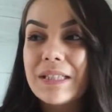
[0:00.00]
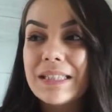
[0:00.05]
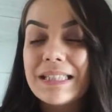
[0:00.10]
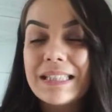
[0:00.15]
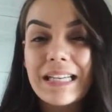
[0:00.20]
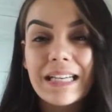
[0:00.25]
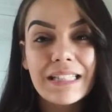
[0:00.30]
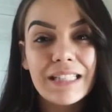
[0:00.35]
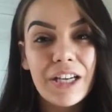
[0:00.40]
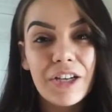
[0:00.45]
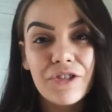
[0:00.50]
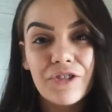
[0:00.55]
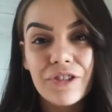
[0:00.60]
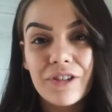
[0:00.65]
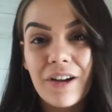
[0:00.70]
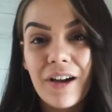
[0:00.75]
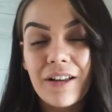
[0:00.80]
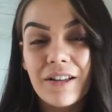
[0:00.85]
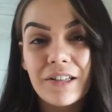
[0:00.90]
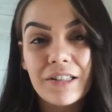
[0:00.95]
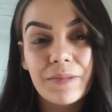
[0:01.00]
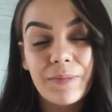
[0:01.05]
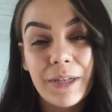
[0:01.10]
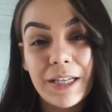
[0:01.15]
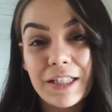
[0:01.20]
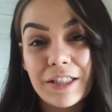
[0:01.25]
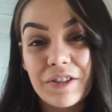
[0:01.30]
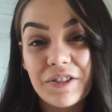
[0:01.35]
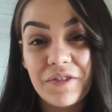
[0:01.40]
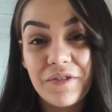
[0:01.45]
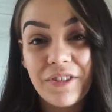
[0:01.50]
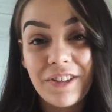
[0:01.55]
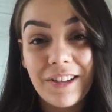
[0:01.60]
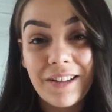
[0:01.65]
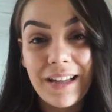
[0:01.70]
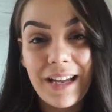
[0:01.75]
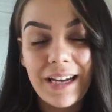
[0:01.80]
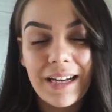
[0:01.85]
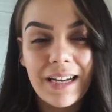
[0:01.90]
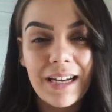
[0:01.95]
$600 because you feel
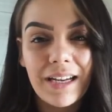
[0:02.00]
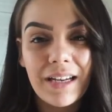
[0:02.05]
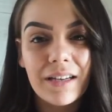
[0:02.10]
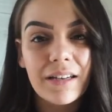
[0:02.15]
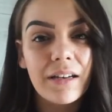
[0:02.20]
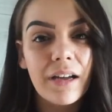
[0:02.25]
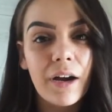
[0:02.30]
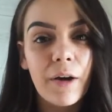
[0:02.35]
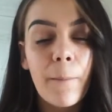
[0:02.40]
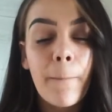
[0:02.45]
like it. No.